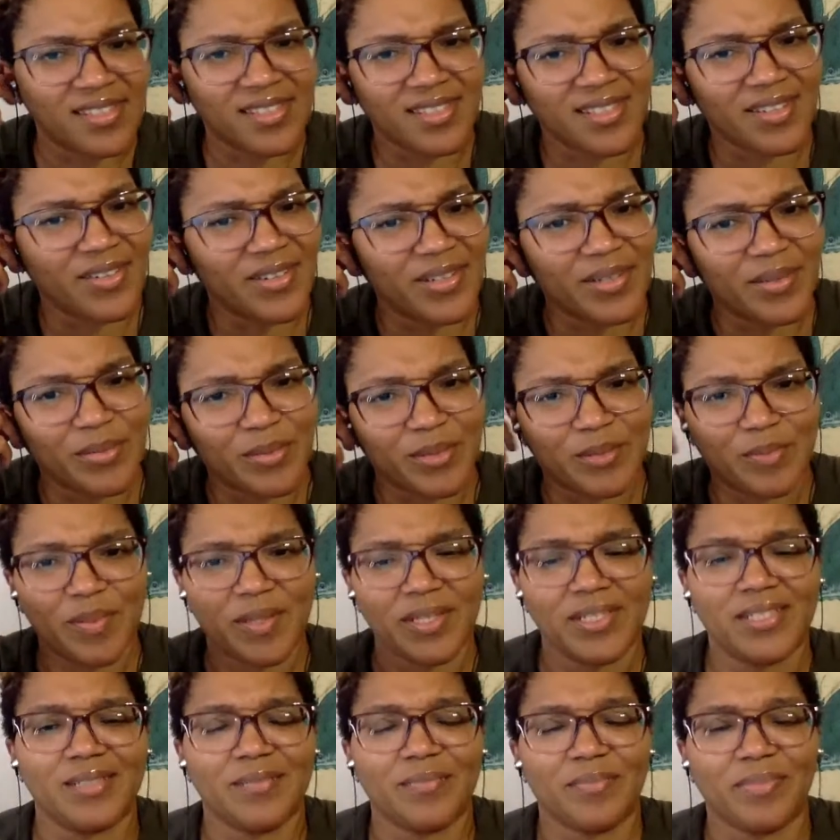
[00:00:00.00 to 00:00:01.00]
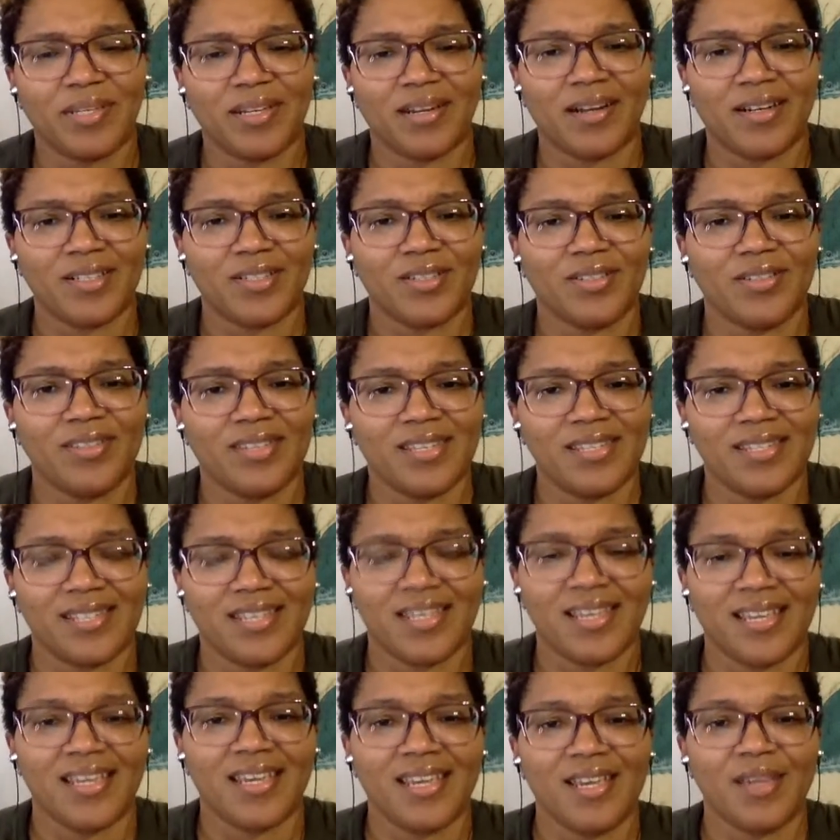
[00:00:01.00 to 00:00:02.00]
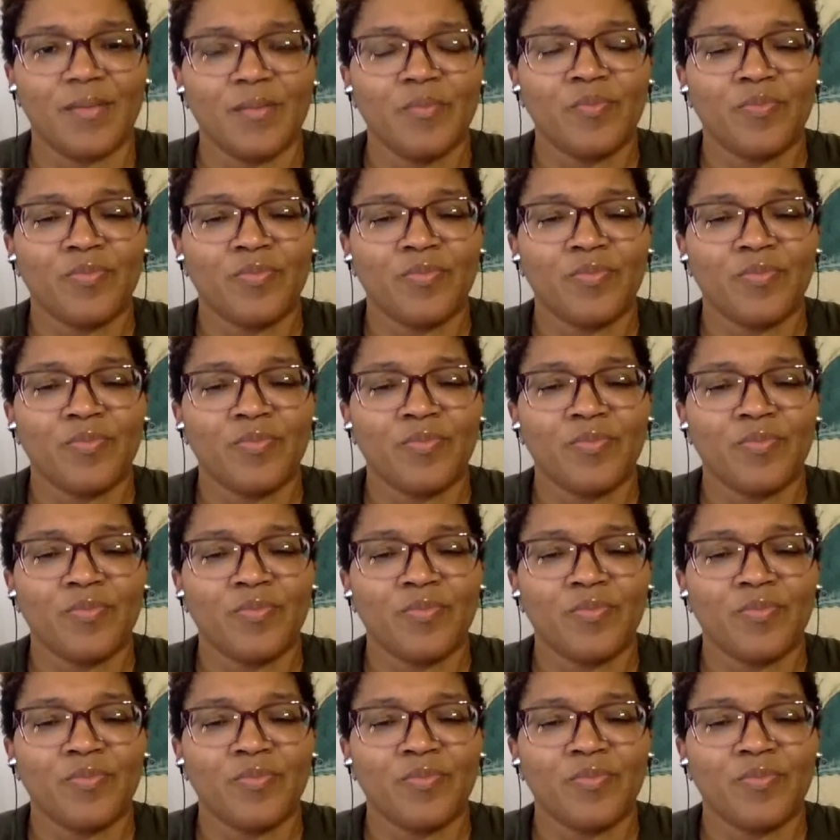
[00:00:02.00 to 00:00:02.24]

So it was Bishop Bernard Jordan that said,